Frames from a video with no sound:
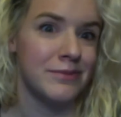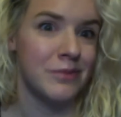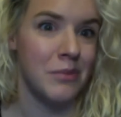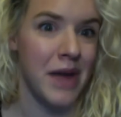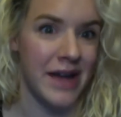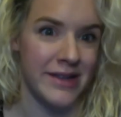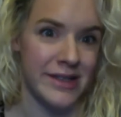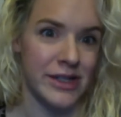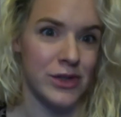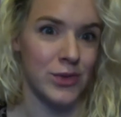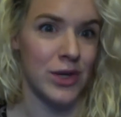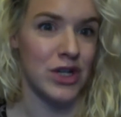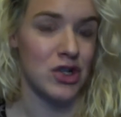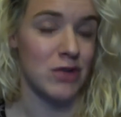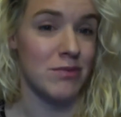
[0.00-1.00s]
bad
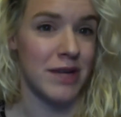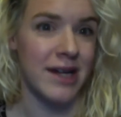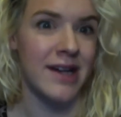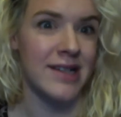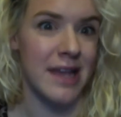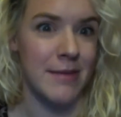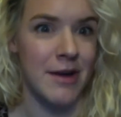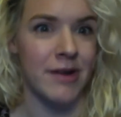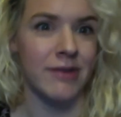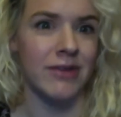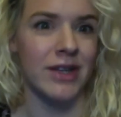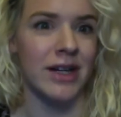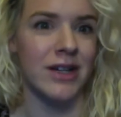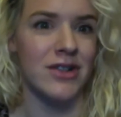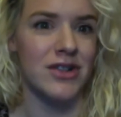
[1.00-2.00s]
situation because I'm out of
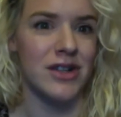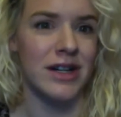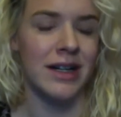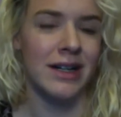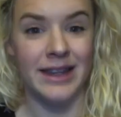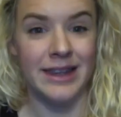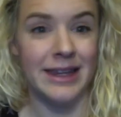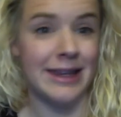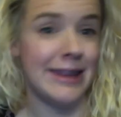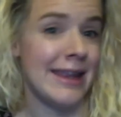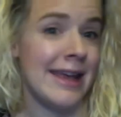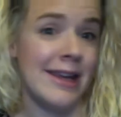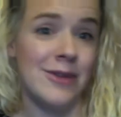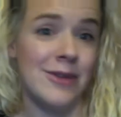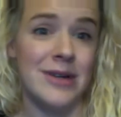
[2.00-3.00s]
the country.
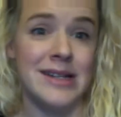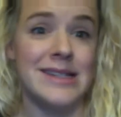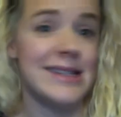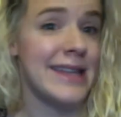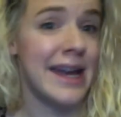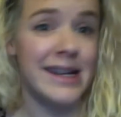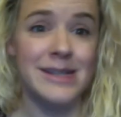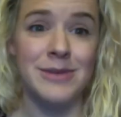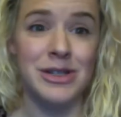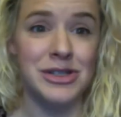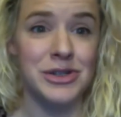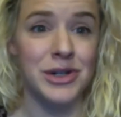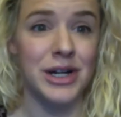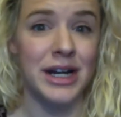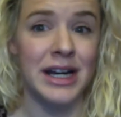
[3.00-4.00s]
Anyways, that is my
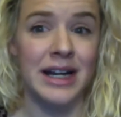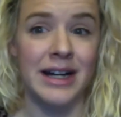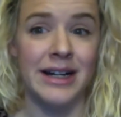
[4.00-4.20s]
story.